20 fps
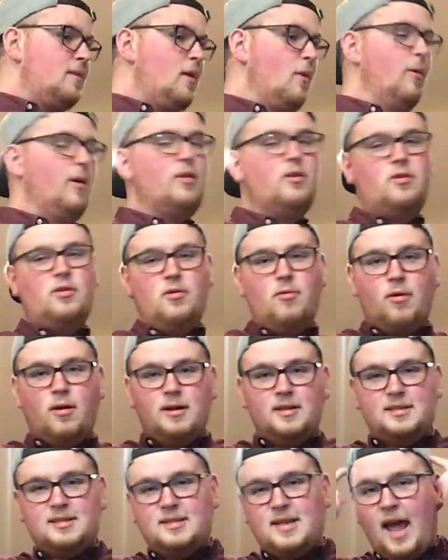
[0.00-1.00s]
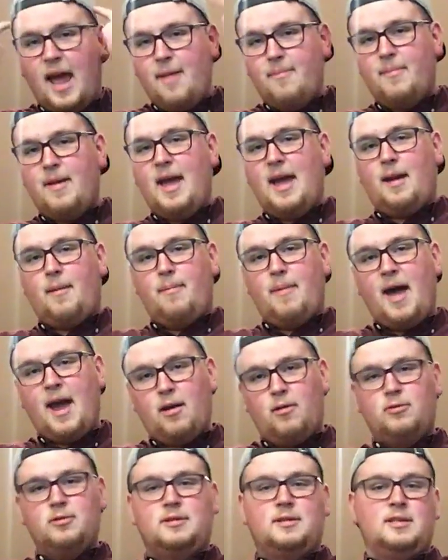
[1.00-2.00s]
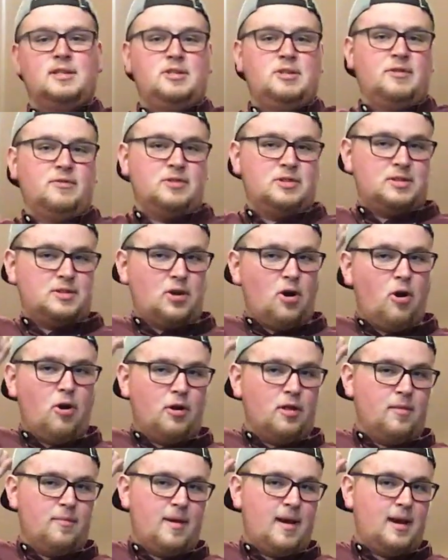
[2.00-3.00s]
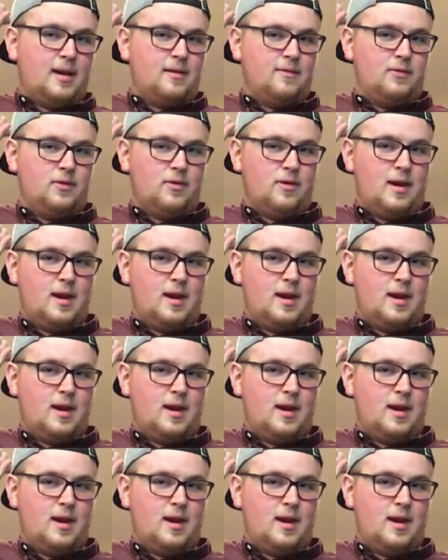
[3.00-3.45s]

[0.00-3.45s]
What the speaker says: whether you are a snapback backwards because you have a scar on the back of your